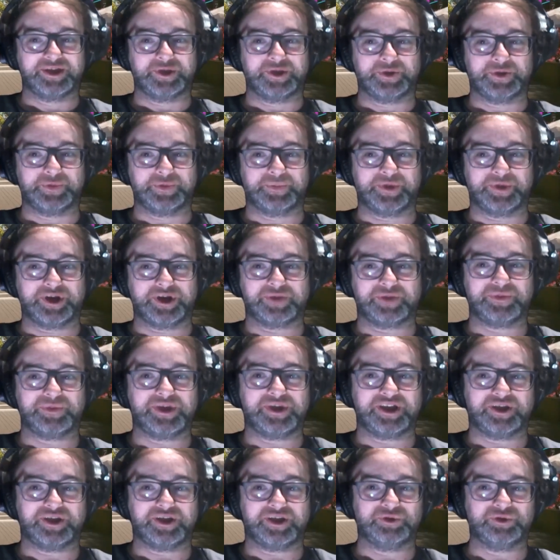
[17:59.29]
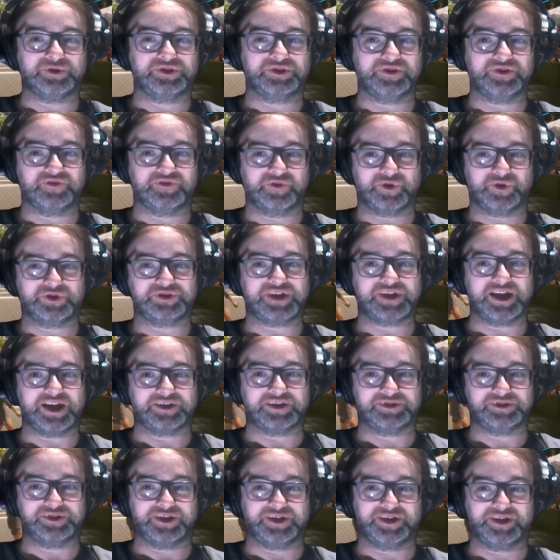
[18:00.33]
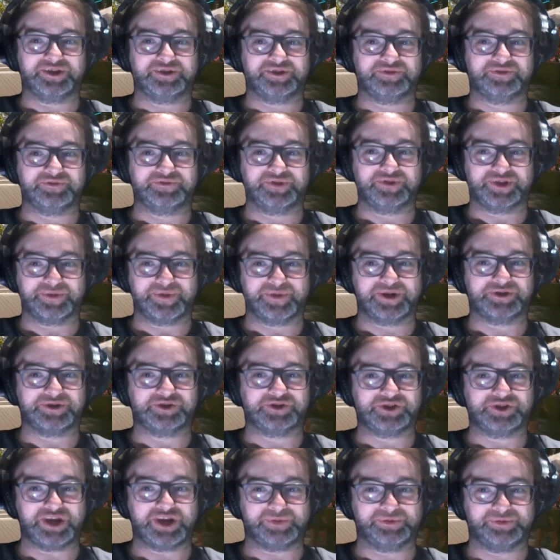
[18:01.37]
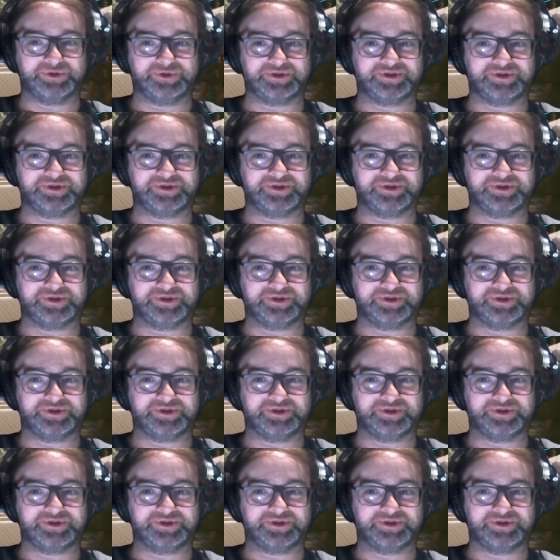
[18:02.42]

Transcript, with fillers: Mark Meer, who is the voice actor for Commander Shepard,